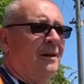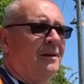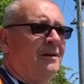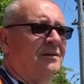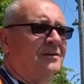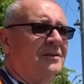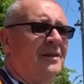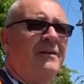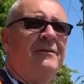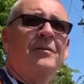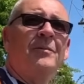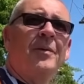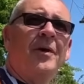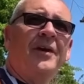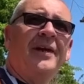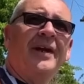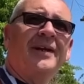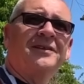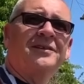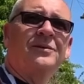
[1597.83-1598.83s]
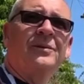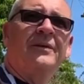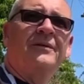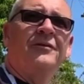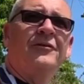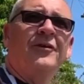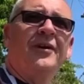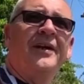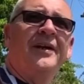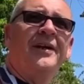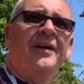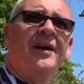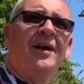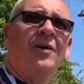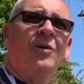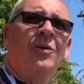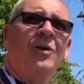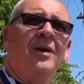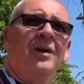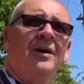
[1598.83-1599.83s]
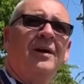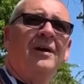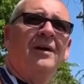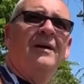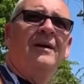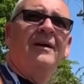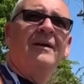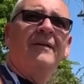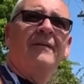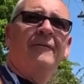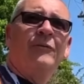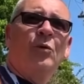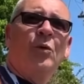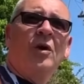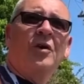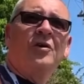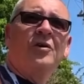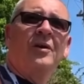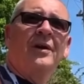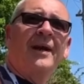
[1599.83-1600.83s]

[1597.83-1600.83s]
So everybody has to have a radio. For what,